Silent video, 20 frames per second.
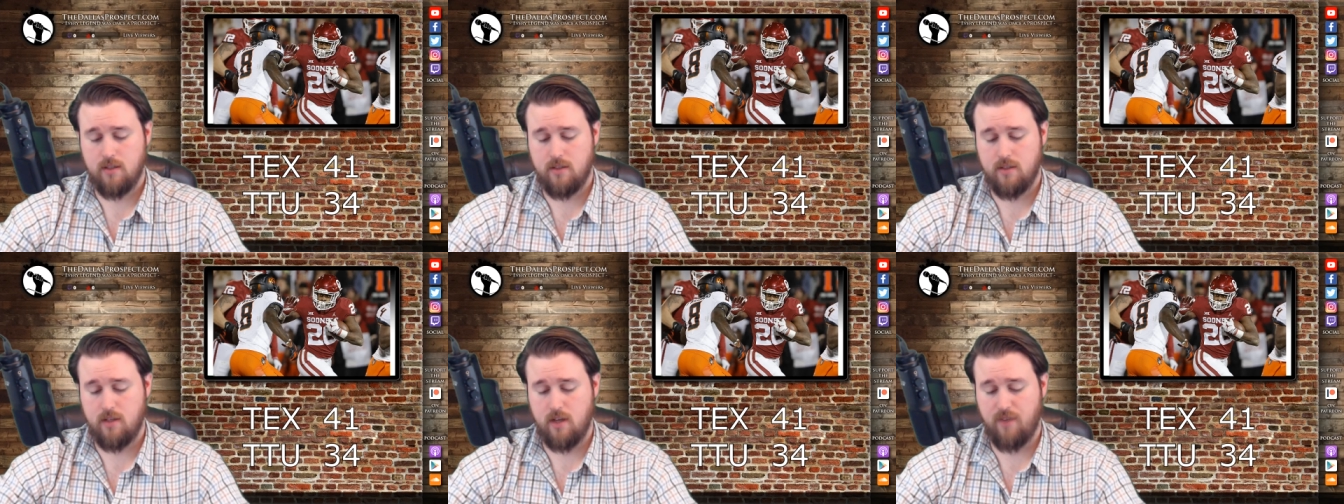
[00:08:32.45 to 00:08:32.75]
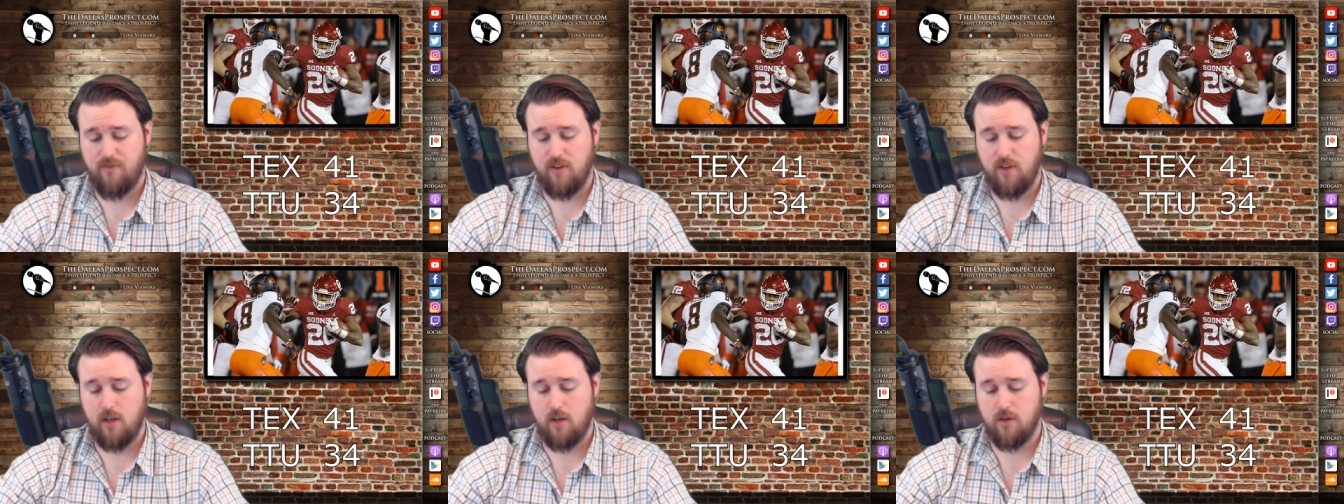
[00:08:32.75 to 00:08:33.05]

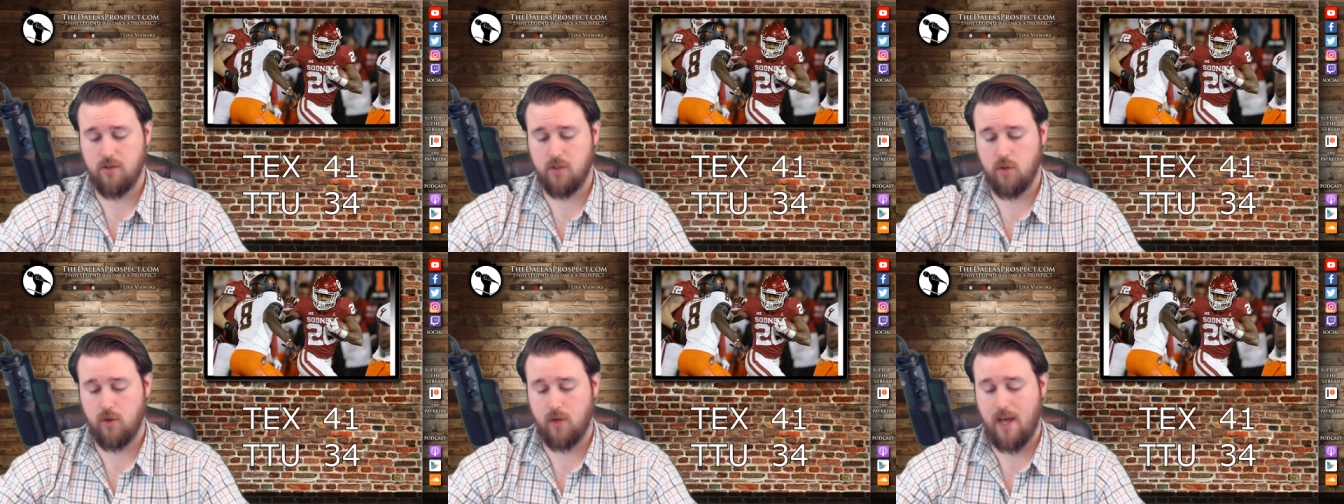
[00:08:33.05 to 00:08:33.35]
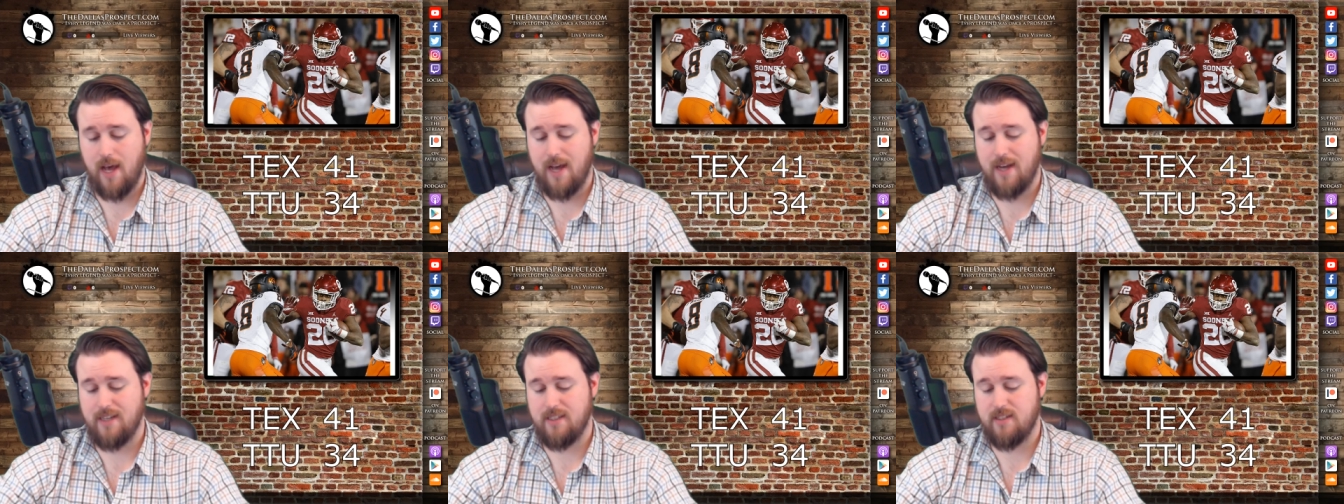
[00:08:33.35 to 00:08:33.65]
Duffey also
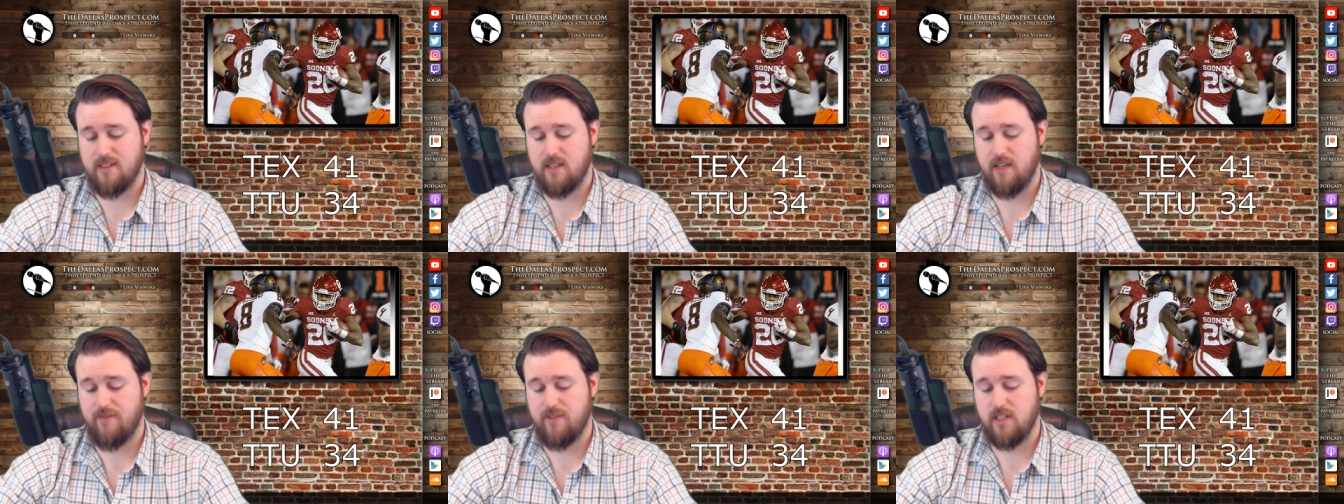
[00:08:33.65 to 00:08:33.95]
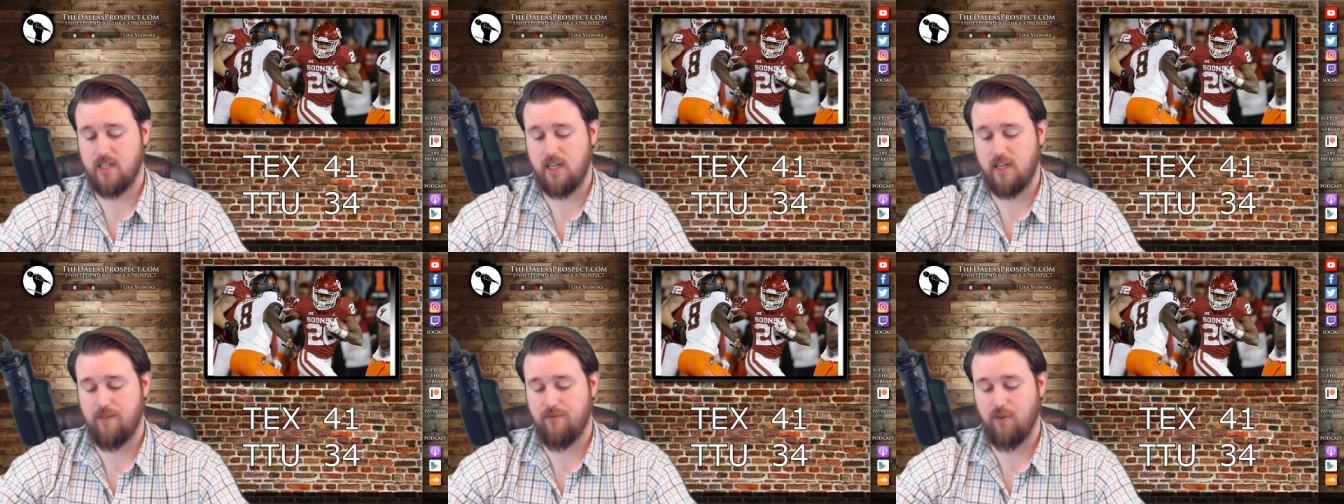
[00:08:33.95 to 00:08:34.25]
added
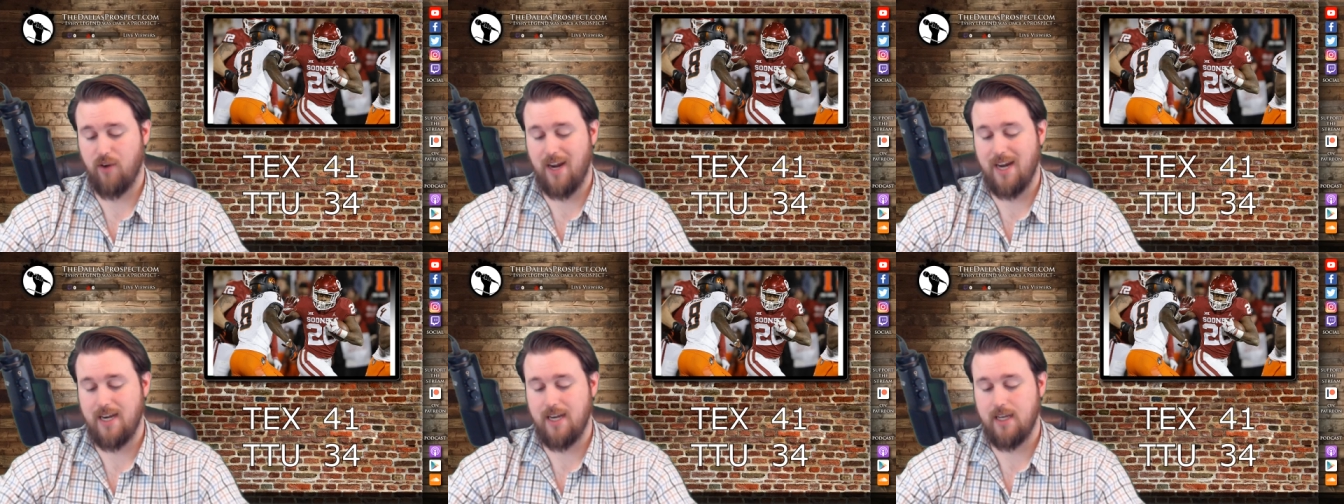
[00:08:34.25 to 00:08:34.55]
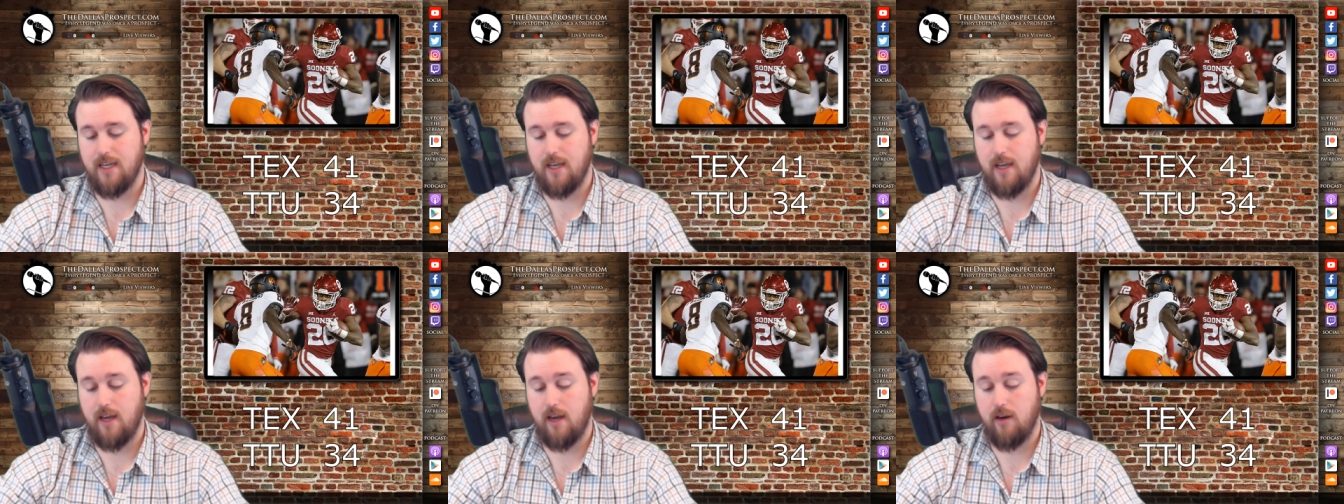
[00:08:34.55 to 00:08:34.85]
17 for
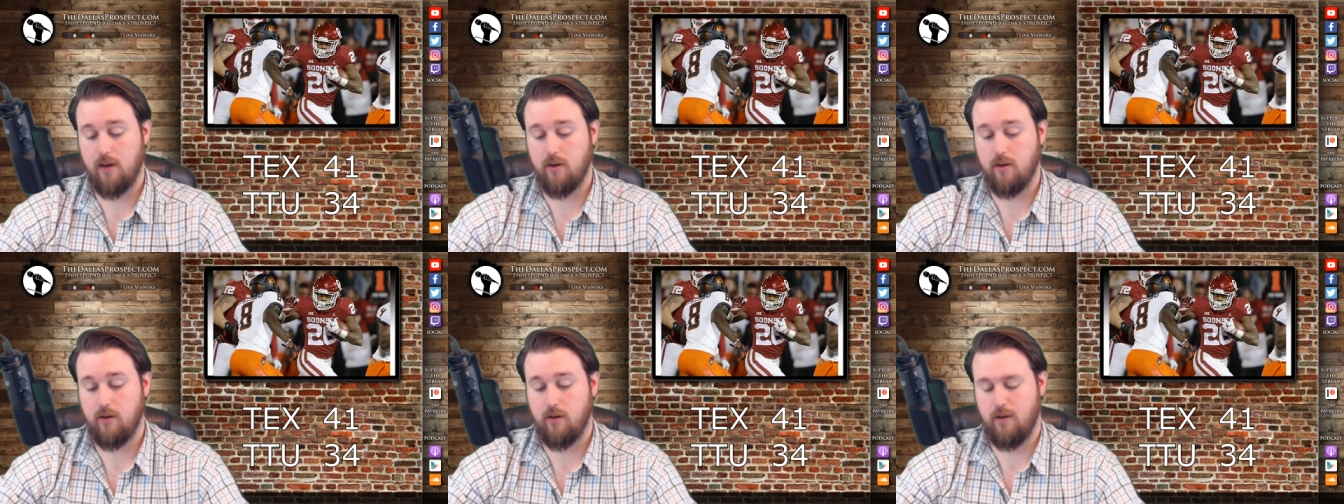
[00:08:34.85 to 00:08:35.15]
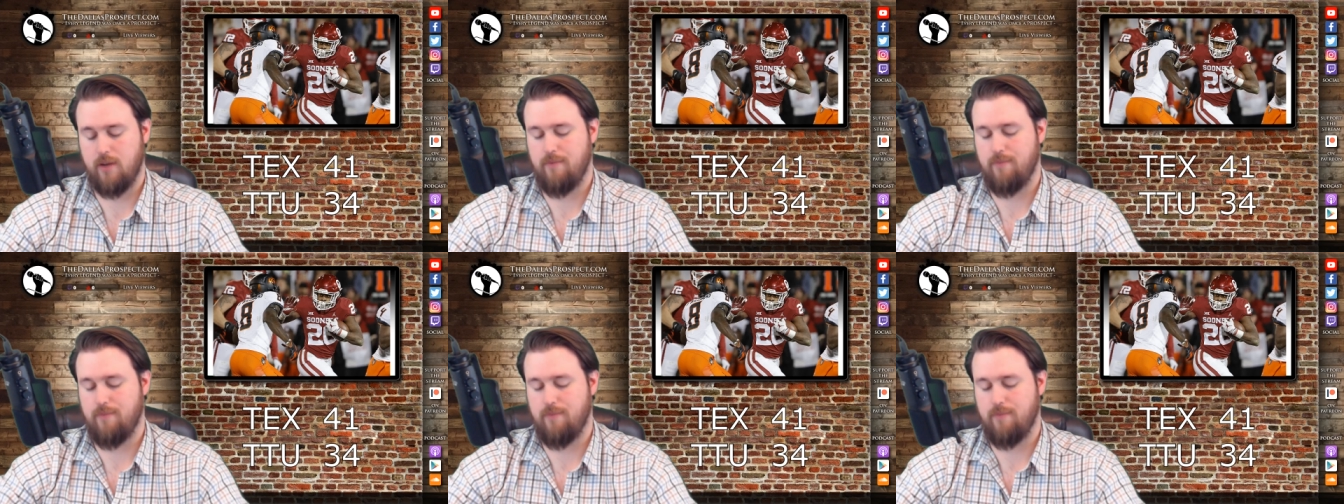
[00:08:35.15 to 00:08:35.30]
80 carries,